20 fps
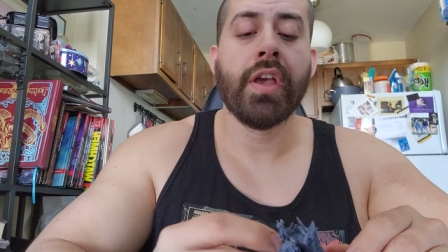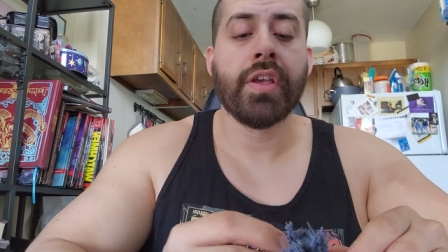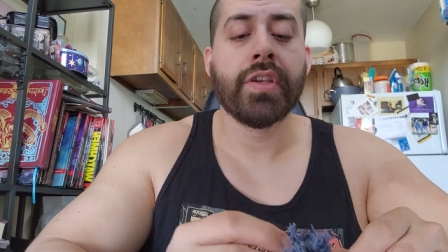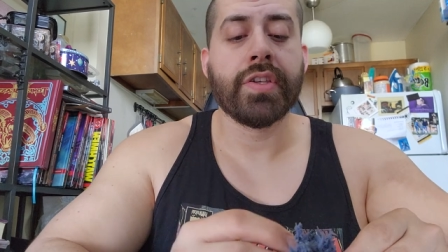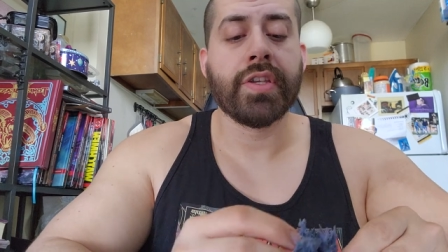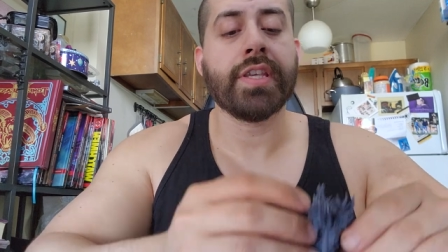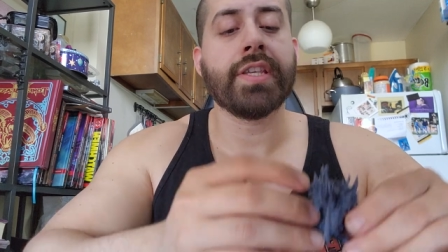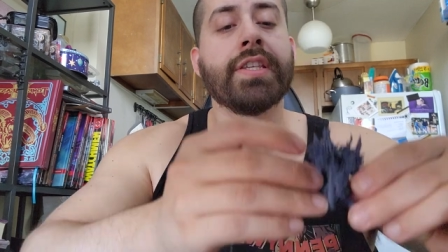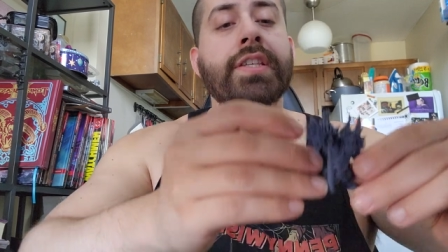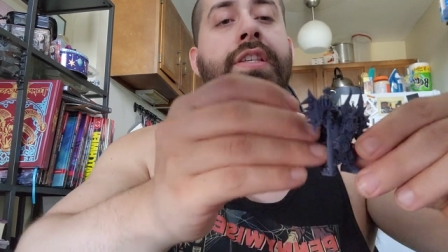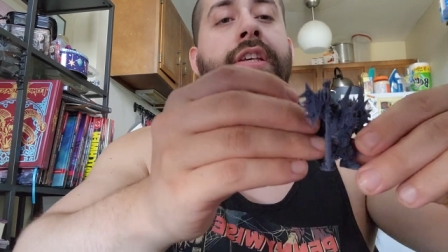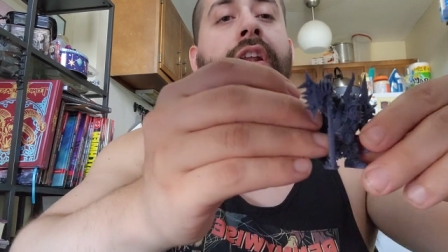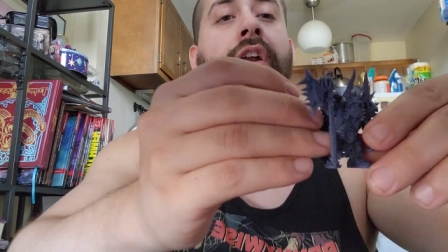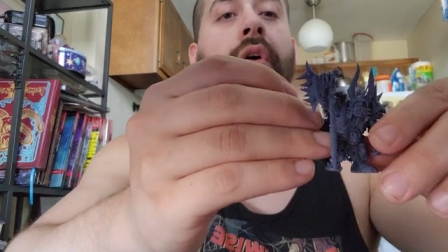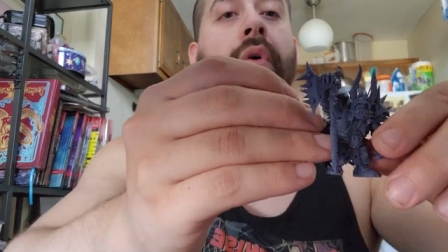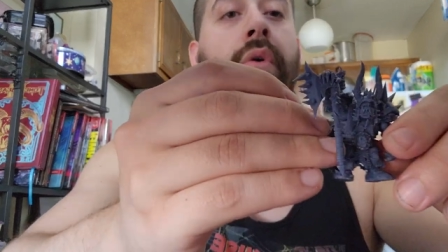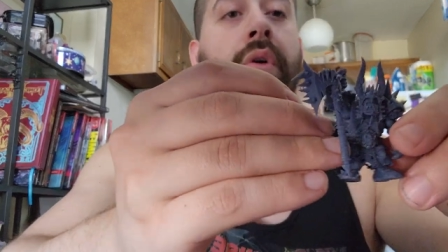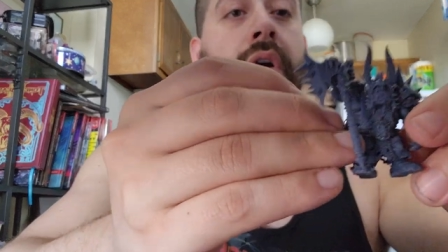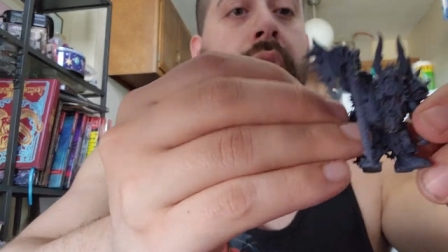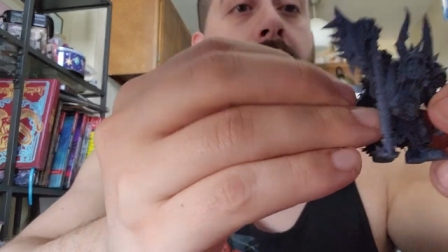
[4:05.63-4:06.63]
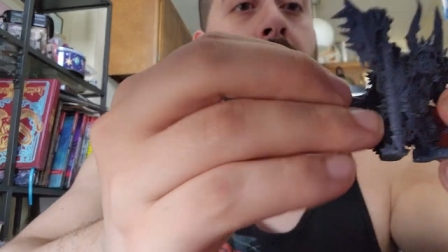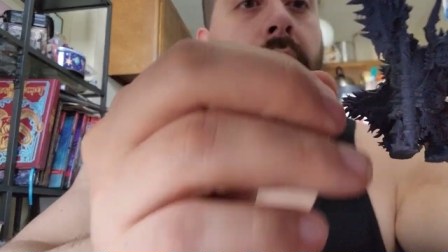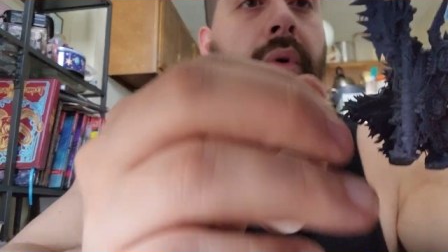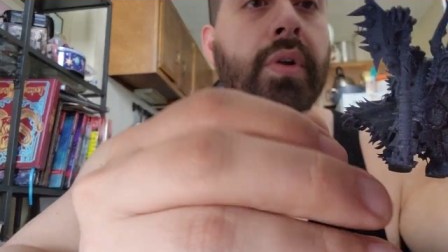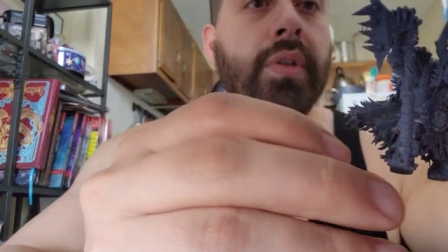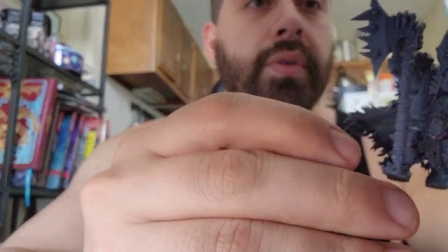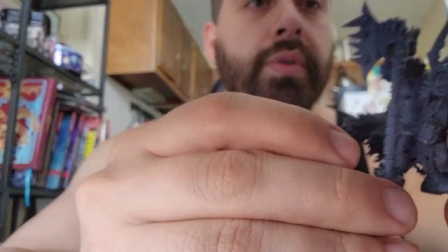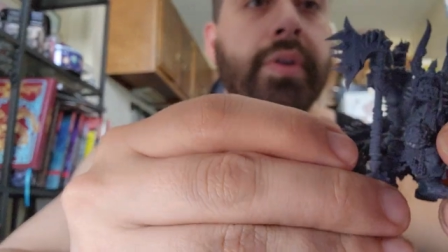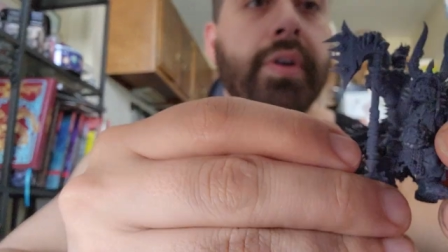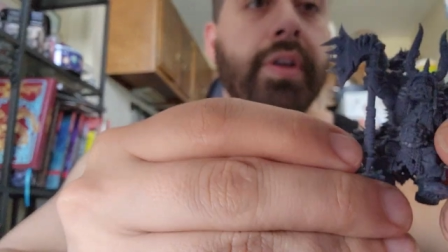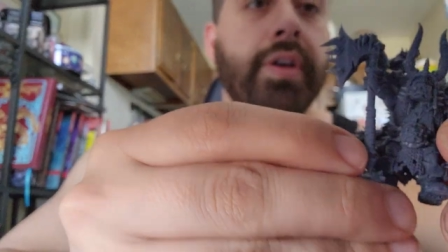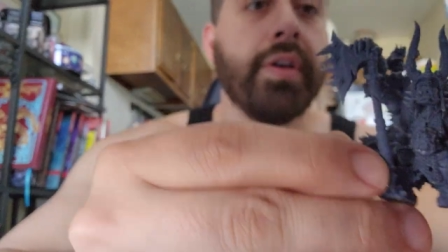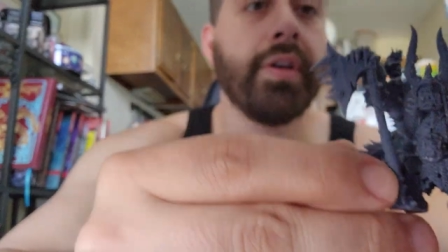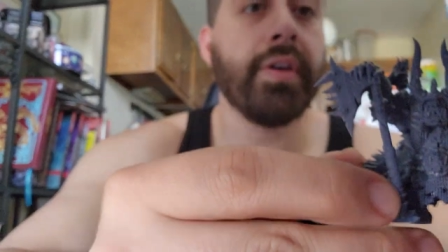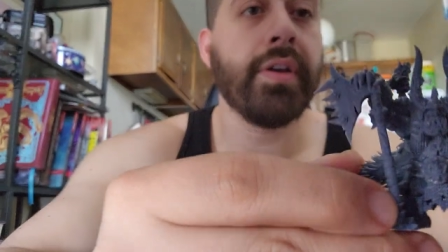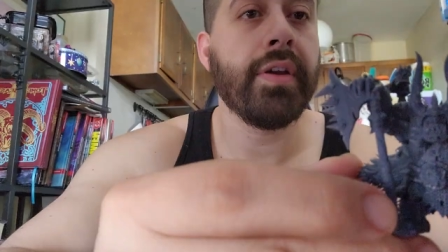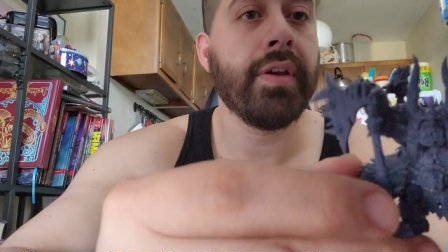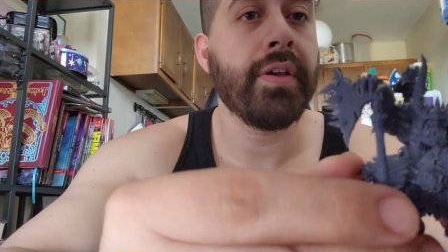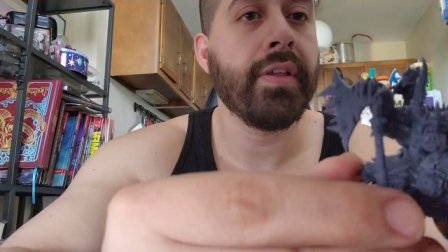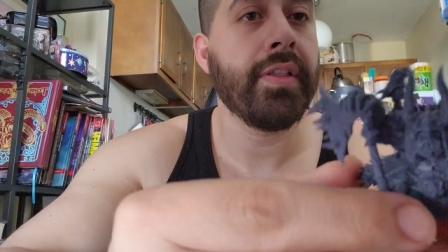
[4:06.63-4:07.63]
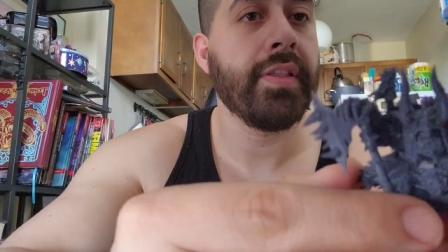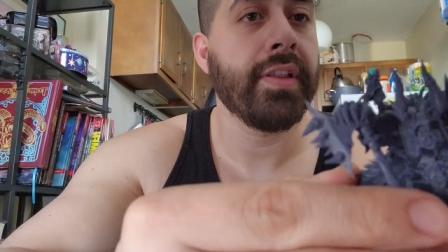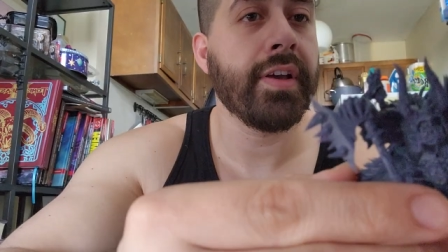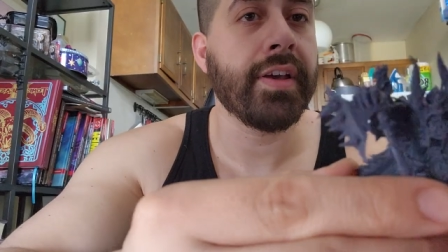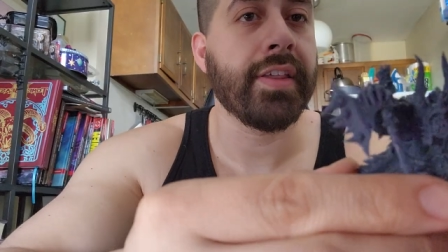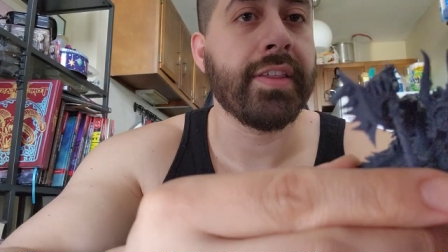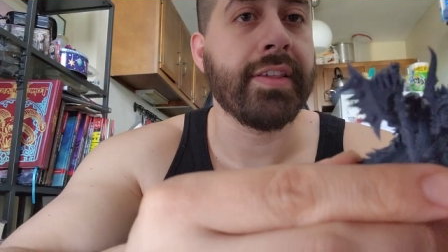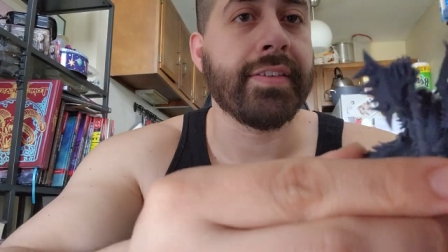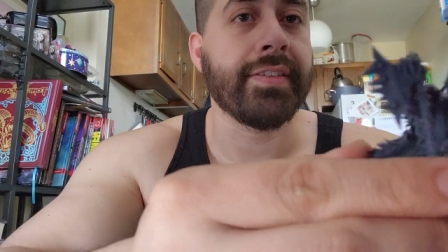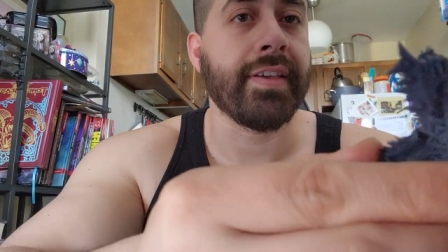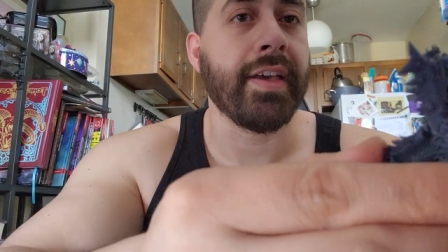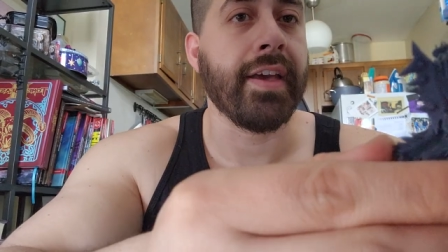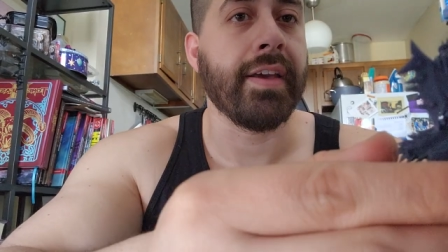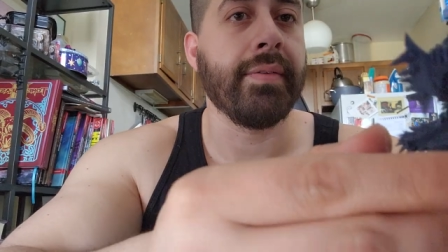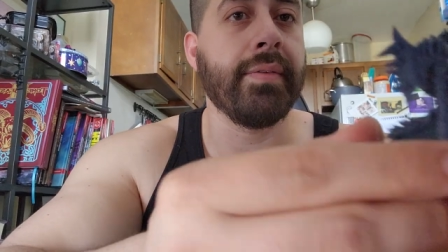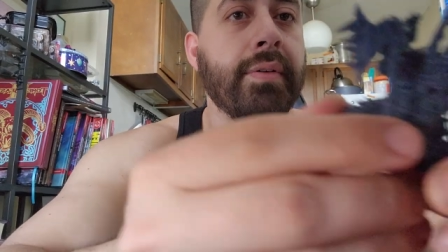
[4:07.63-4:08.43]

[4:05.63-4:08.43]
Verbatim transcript: So this is an orc warlord. Look at this guy.